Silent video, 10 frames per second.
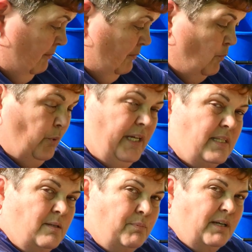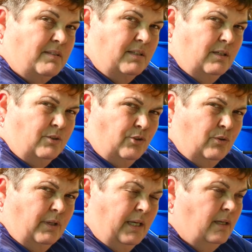weed suppressant and do
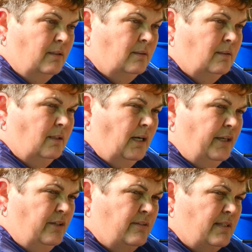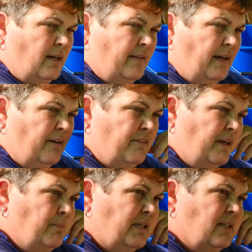the onions like that, I
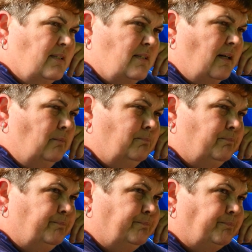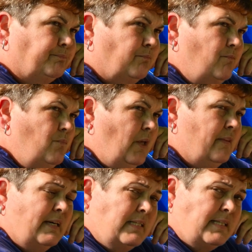think, because
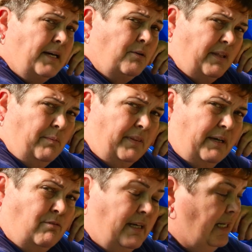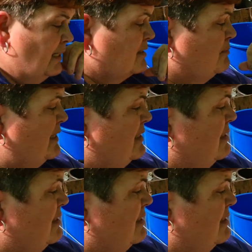they sell them and they're really expensive,